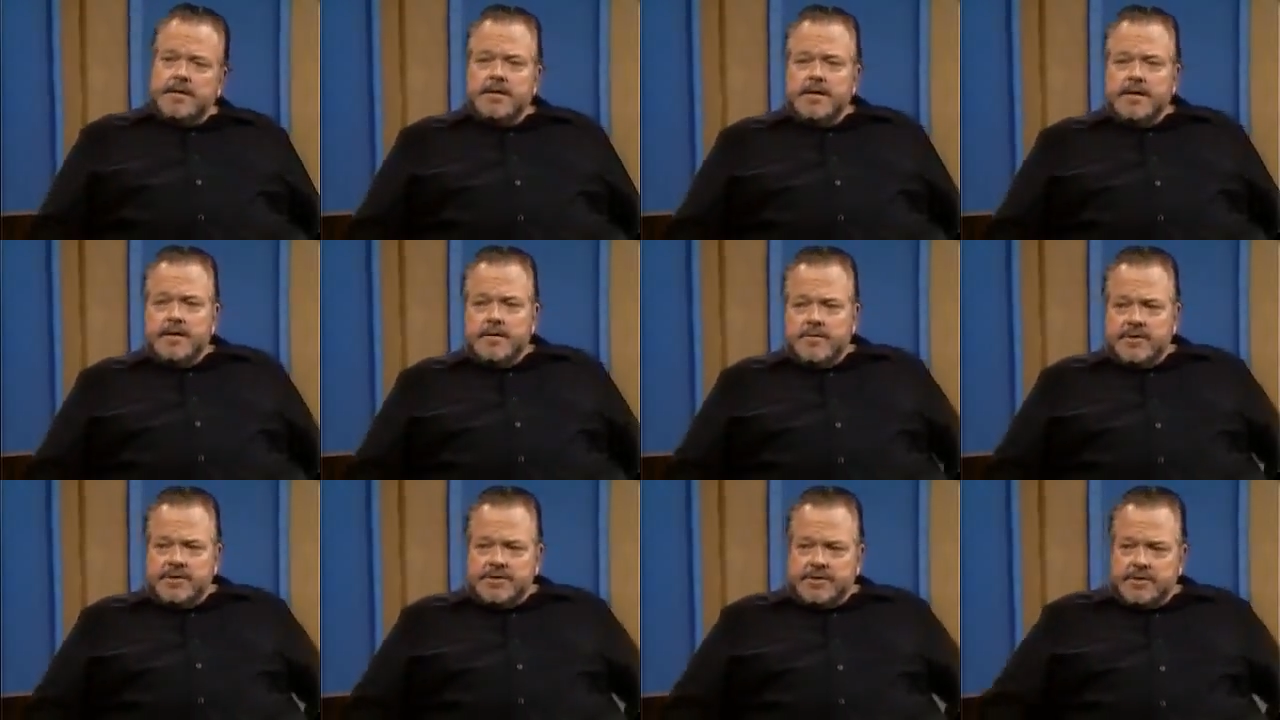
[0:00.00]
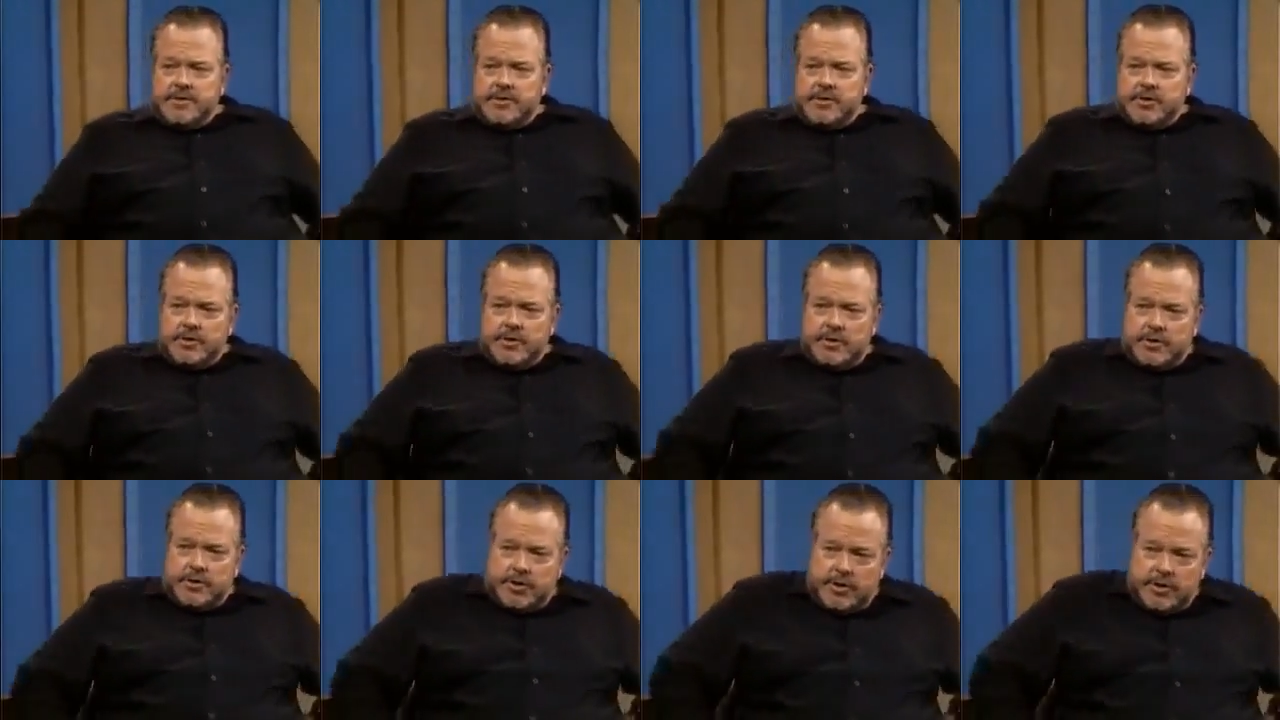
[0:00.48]
and Mr.
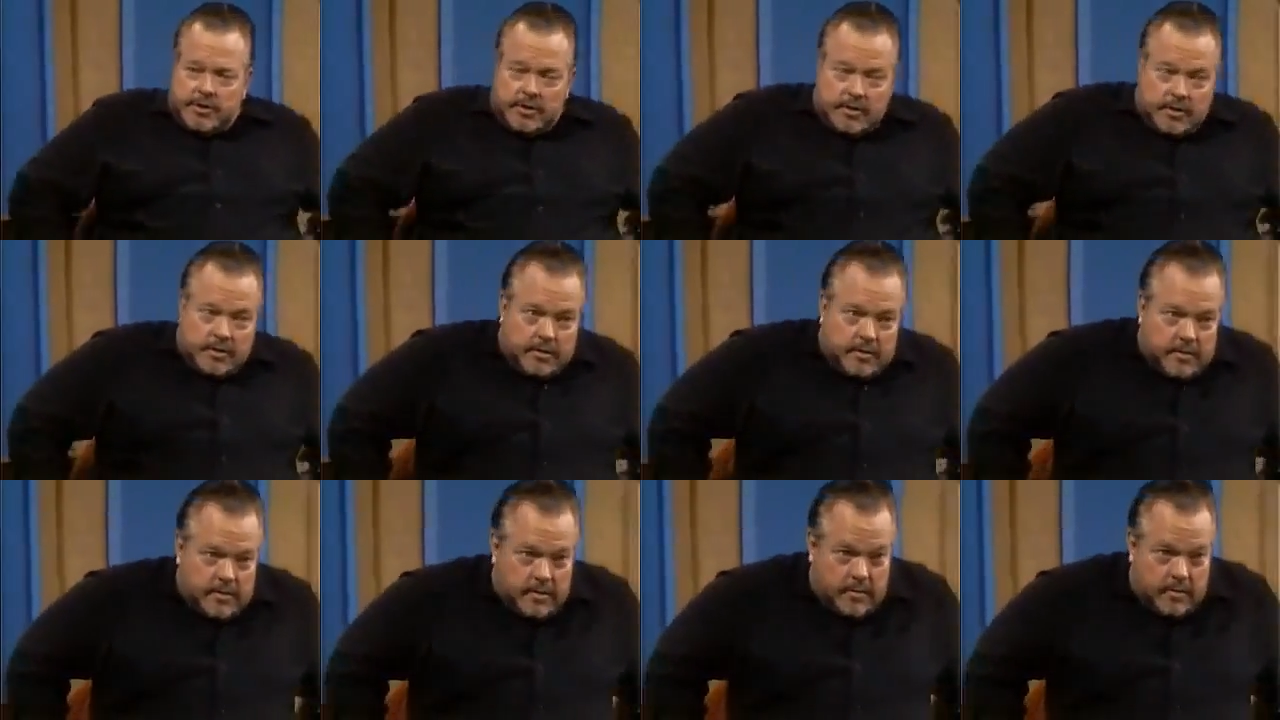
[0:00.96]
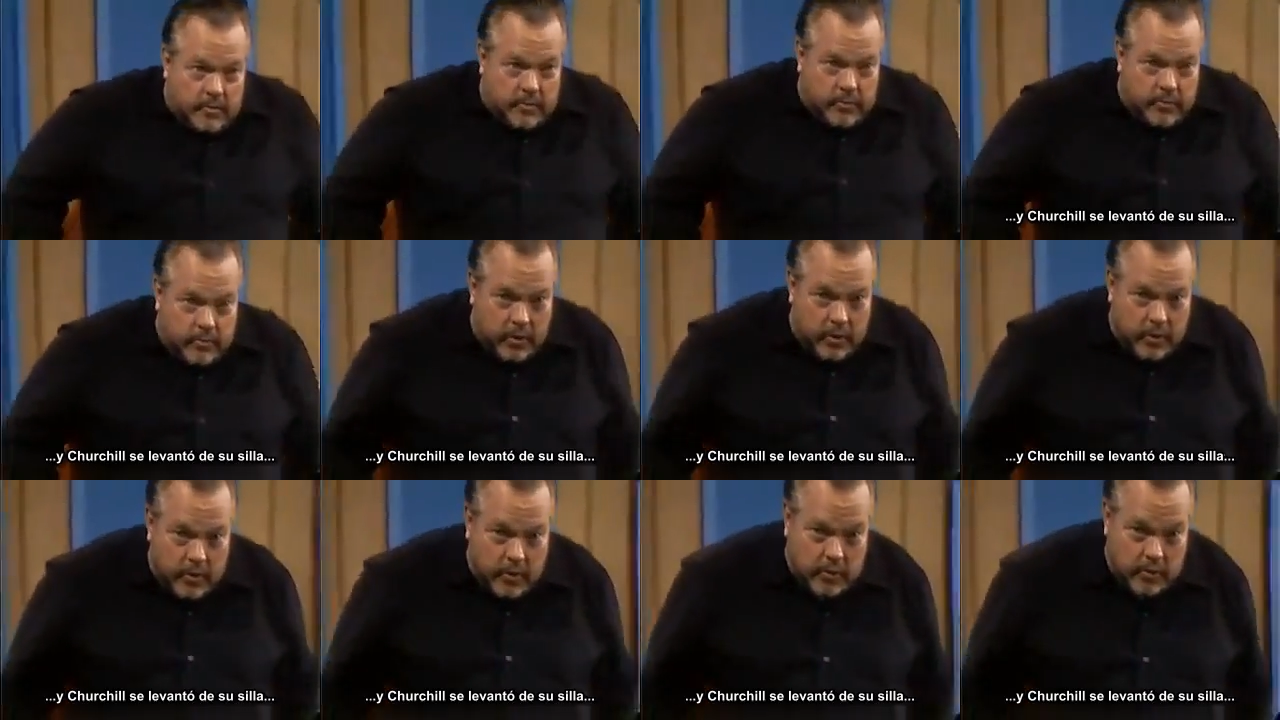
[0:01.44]
Churchill
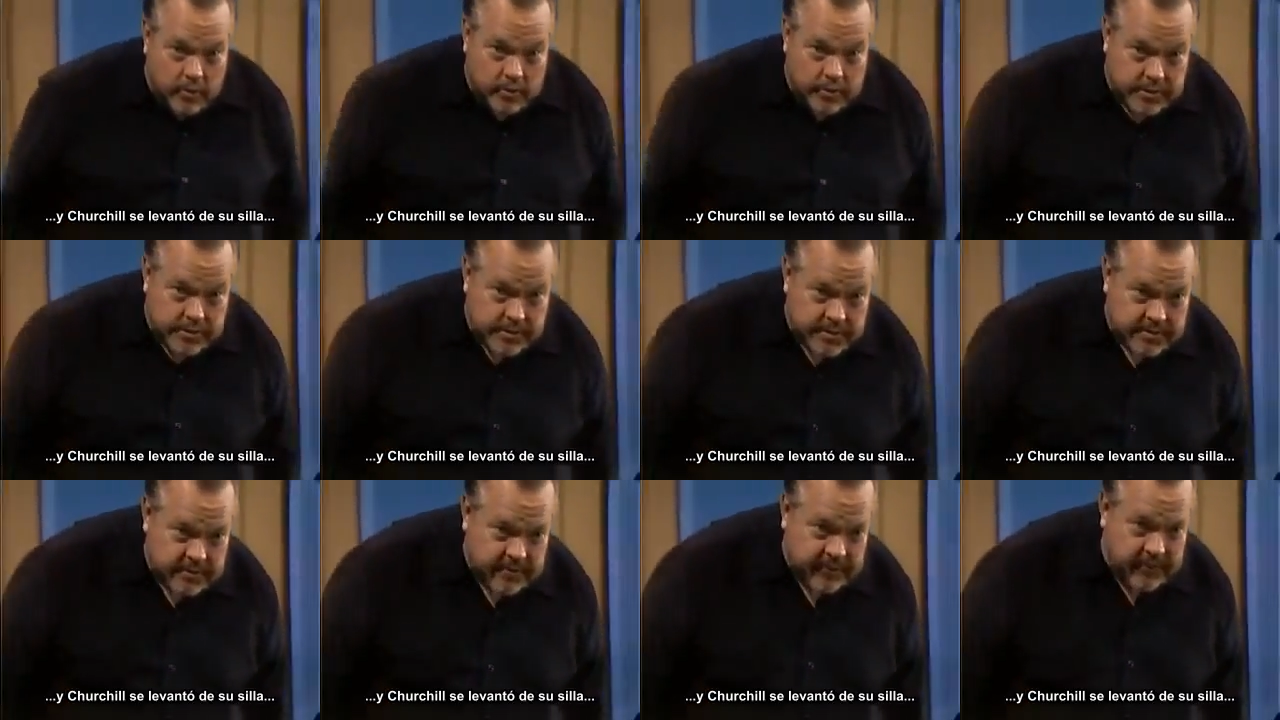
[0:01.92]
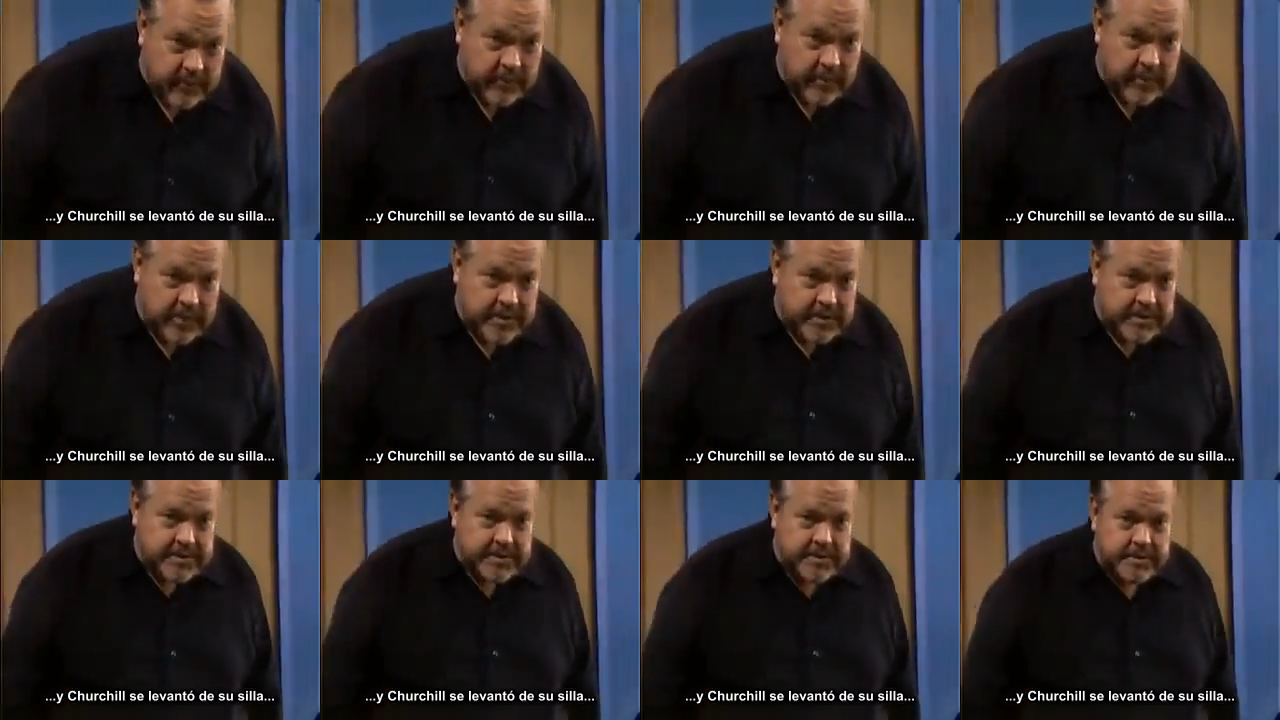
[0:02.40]
rose from
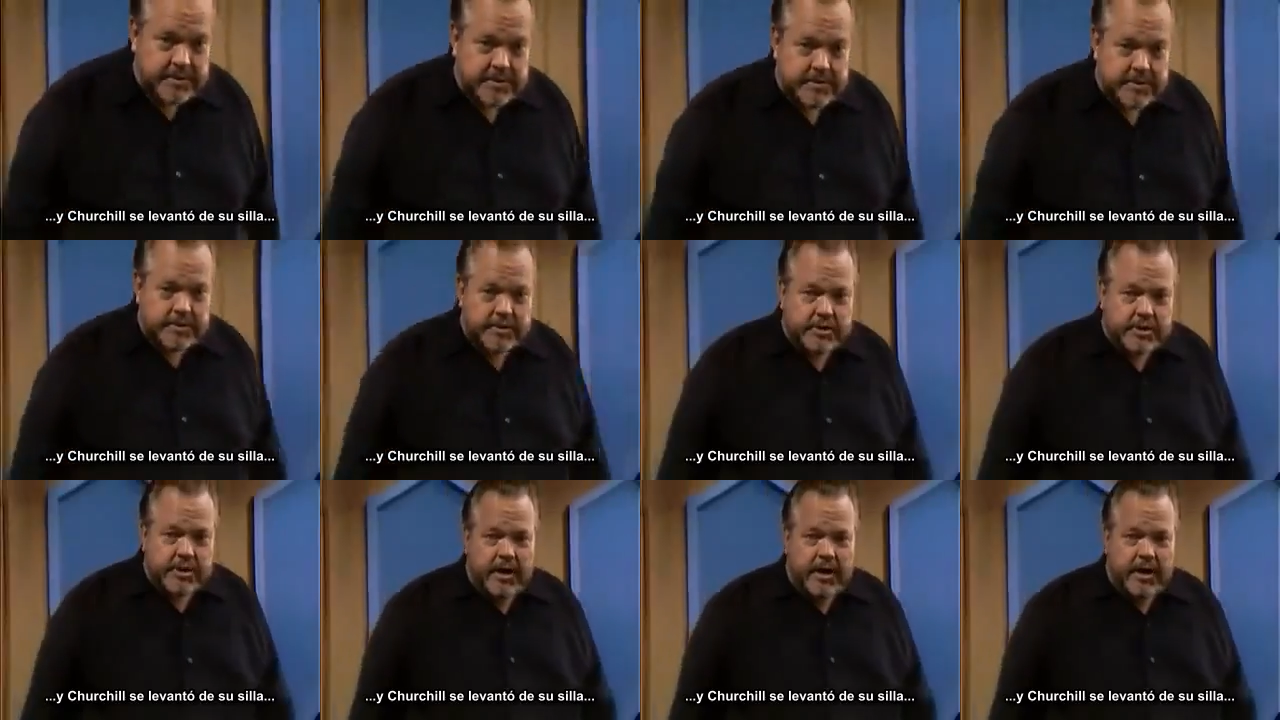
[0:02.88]
his